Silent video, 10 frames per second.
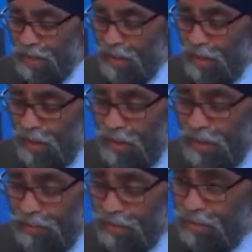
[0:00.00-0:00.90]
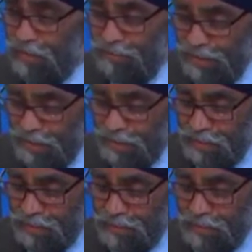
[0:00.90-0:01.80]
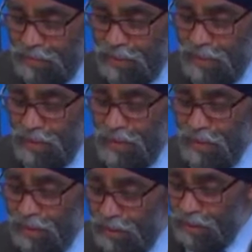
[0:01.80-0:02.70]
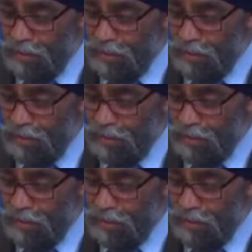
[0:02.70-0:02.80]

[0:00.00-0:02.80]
and preserve peace. On another